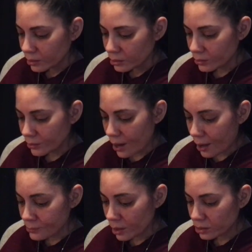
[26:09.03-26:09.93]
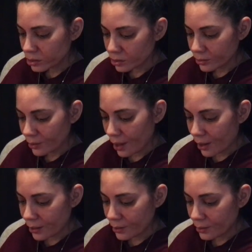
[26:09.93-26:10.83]
So I made sure
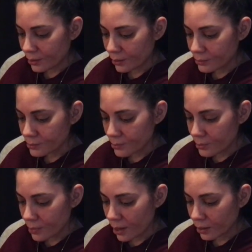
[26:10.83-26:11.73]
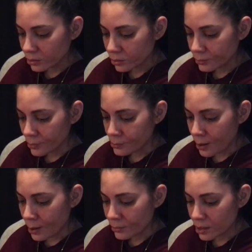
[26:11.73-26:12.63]
that I told my
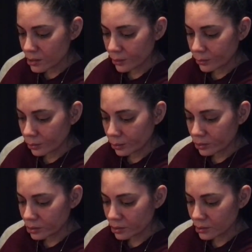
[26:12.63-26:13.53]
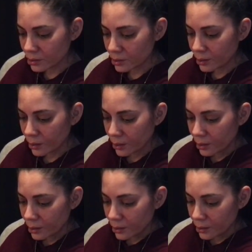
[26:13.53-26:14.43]
mom to tell the nurses
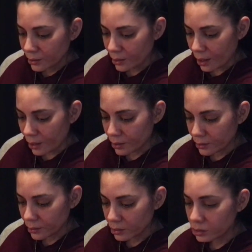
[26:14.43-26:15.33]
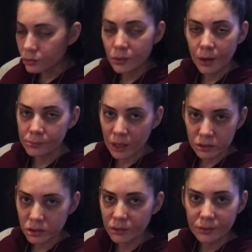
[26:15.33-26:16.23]
that to not
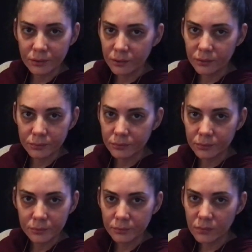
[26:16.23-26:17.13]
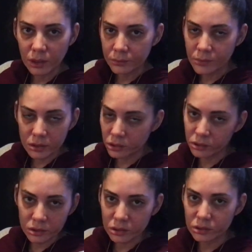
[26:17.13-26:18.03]
mention
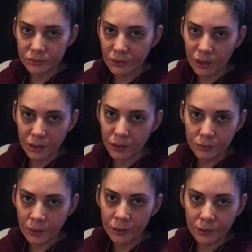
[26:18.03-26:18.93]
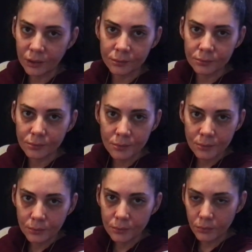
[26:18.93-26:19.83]
muscular dystrophy around him
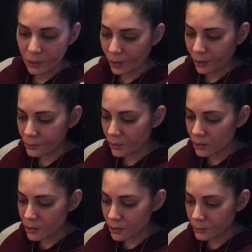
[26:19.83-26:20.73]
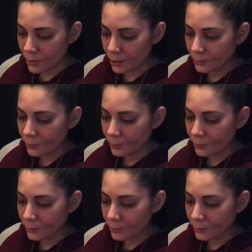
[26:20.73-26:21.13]
when they came in to see me.